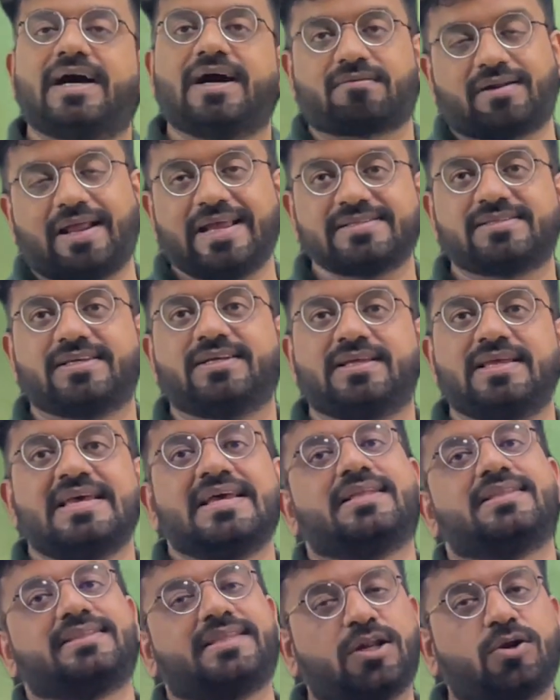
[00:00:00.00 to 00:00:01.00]
are rising,
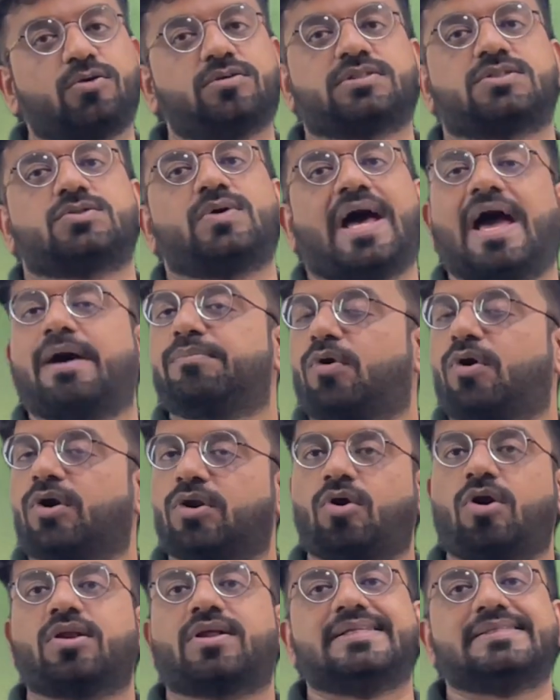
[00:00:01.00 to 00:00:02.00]
then also I'm not at
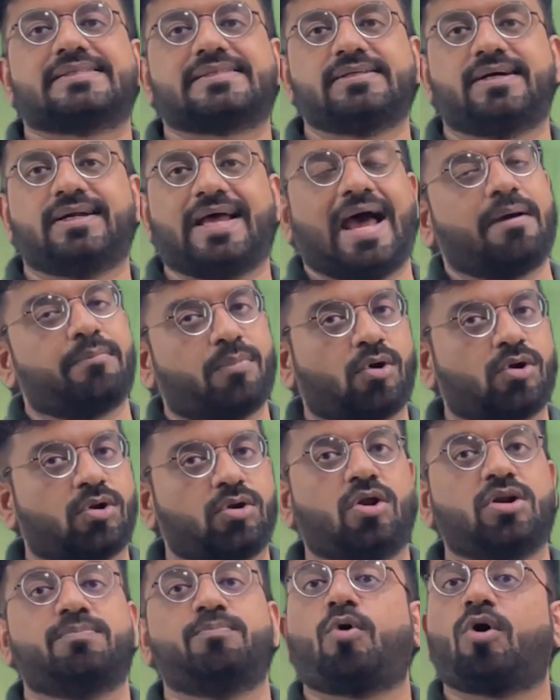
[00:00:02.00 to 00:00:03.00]
all concerned, I'm not at
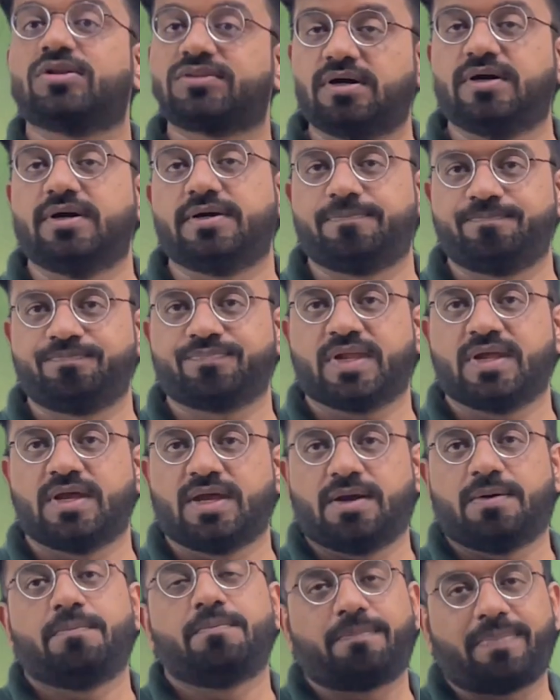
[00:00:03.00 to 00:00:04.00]
all bothered
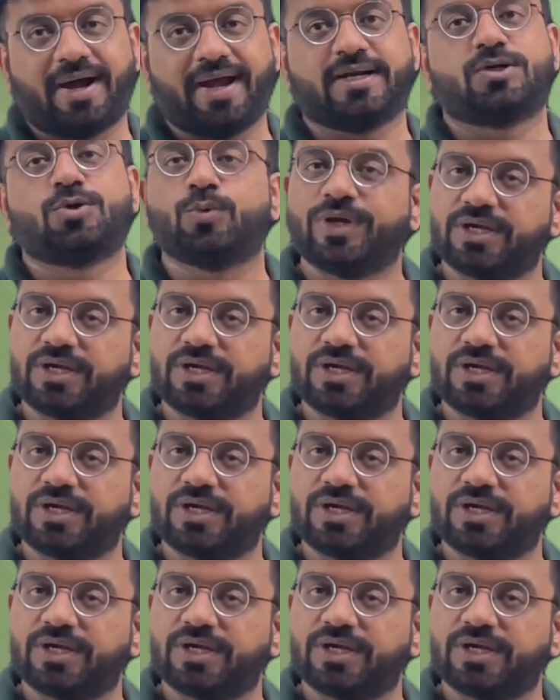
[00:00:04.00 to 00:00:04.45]
by to